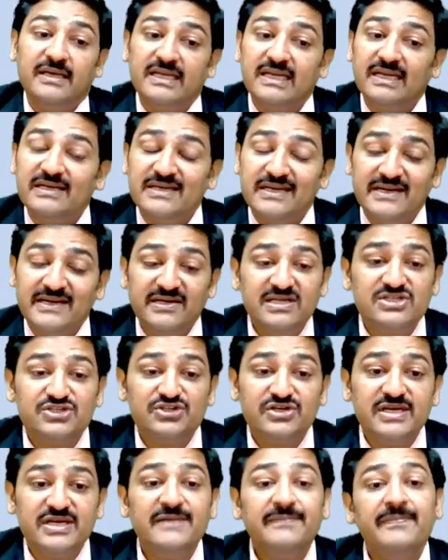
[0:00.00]
in an
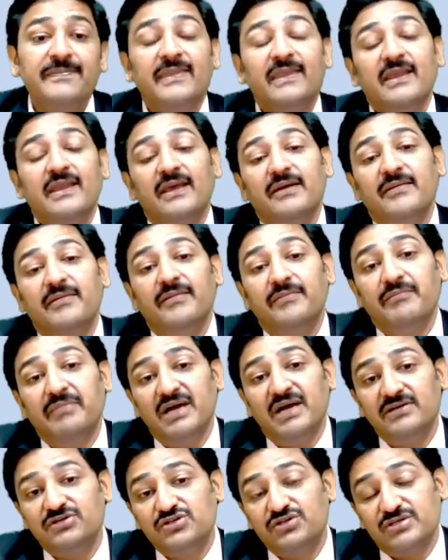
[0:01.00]
industry.
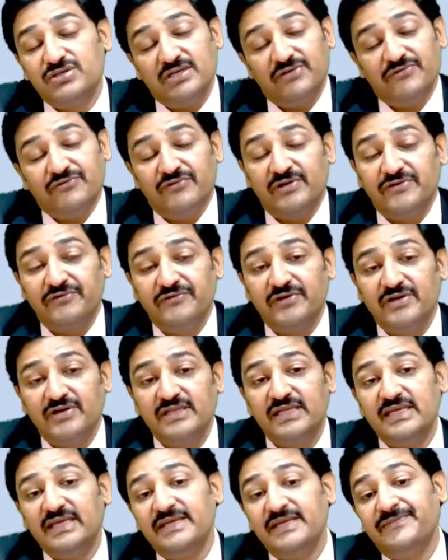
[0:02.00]
But if we refer
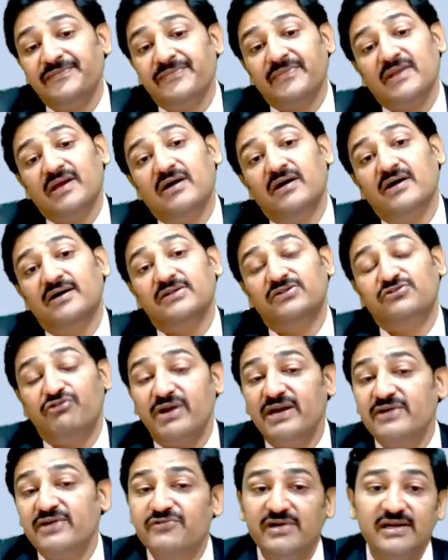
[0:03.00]
the
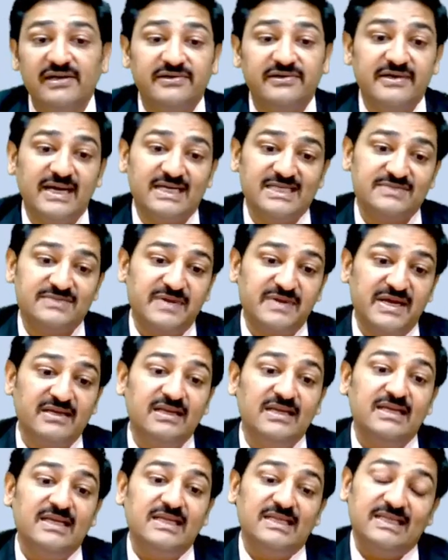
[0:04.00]
threat related
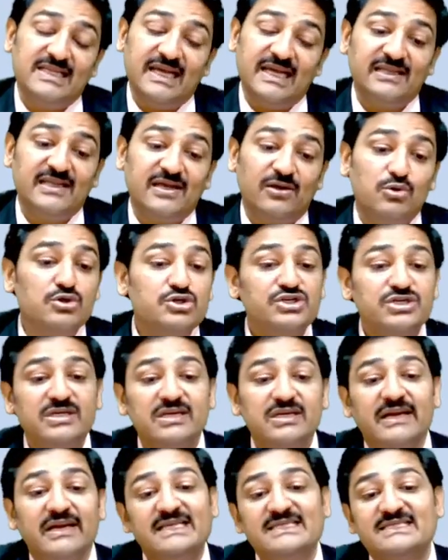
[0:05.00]
aspect, then the
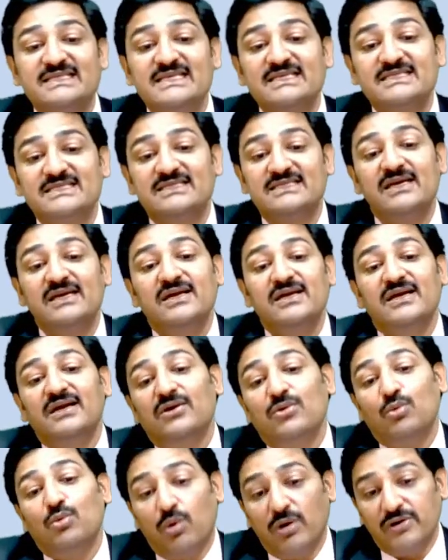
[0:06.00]
question arises
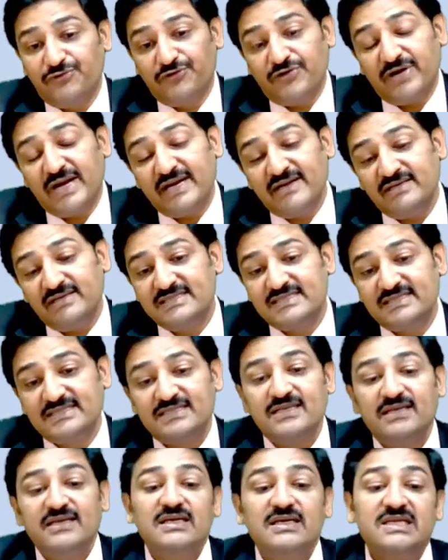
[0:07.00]
what
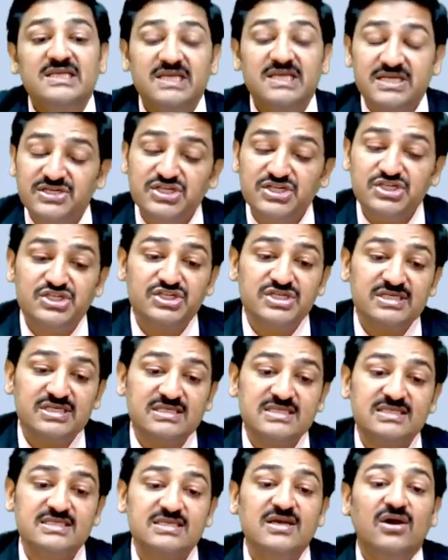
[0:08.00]
trends,
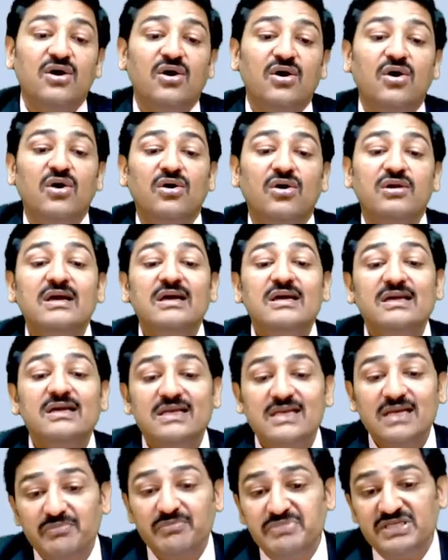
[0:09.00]
conditions, or
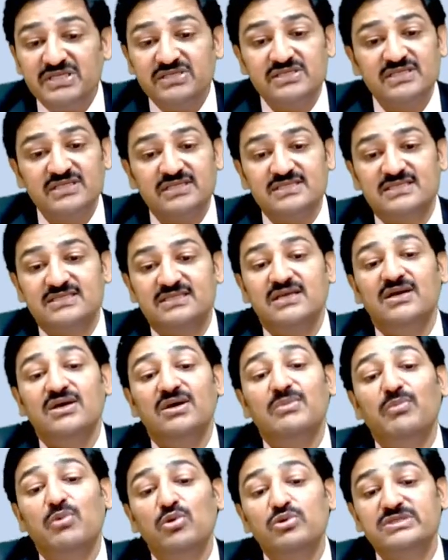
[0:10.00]
competitors
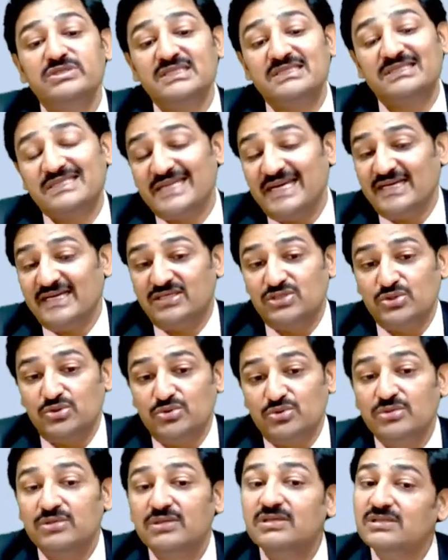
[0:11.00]
pose a threat
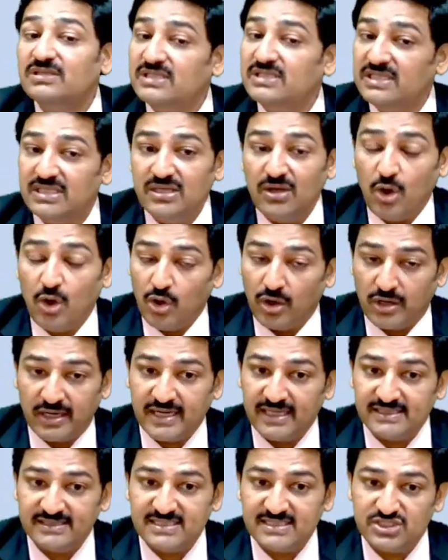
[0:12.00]
to the
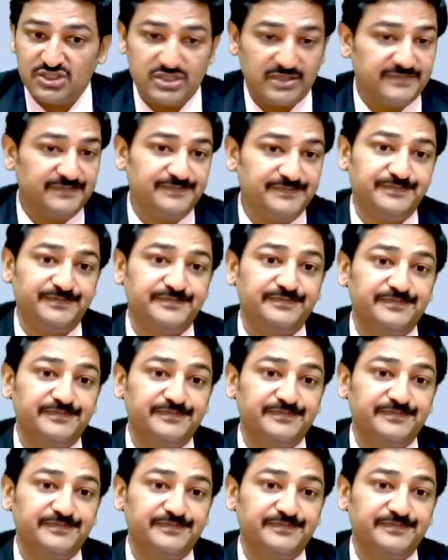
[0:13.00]
organization.